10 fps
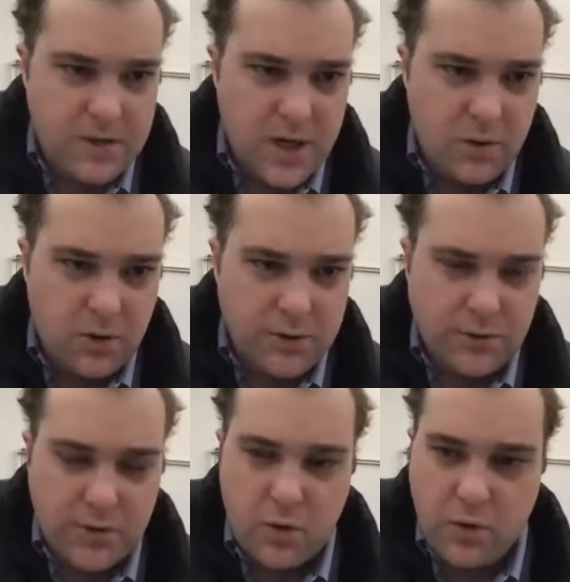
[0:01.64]
now we're on the
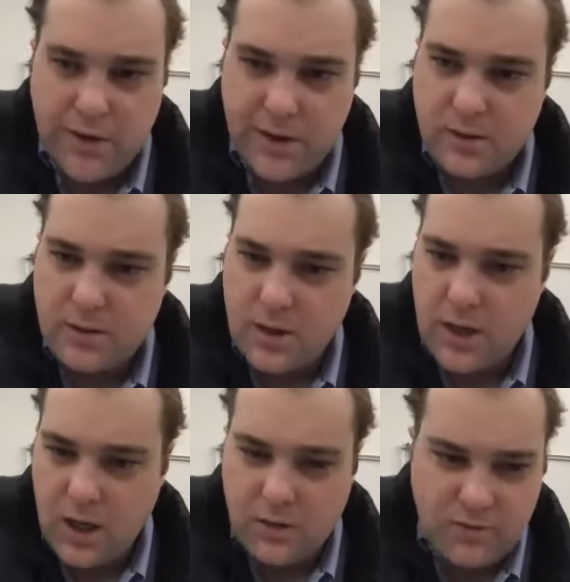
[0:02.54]
recording.
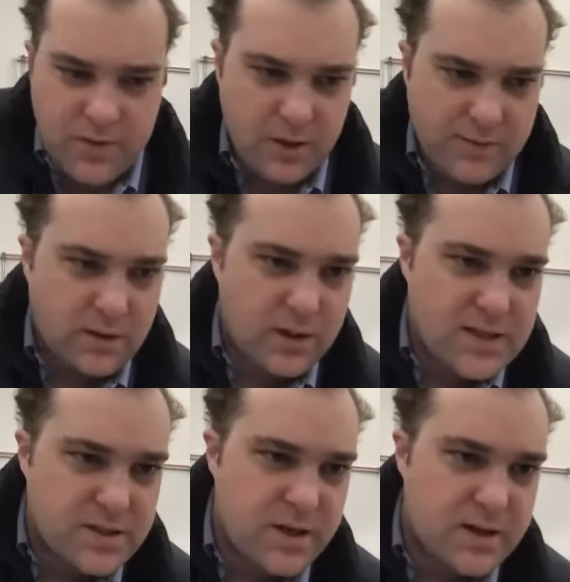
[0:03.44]
We've made all the
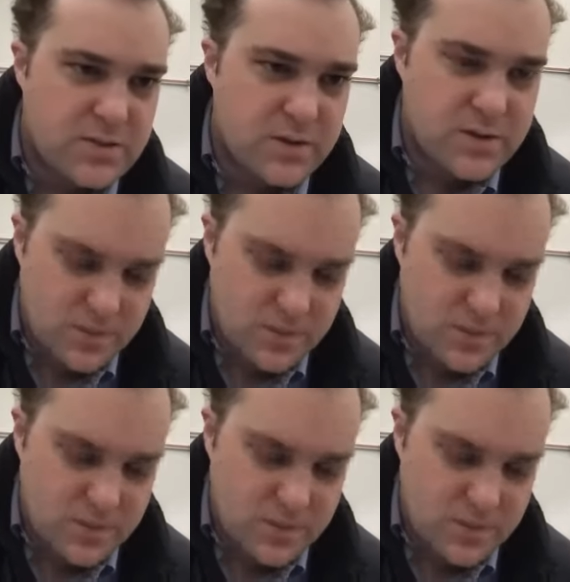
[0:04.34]
class announcements.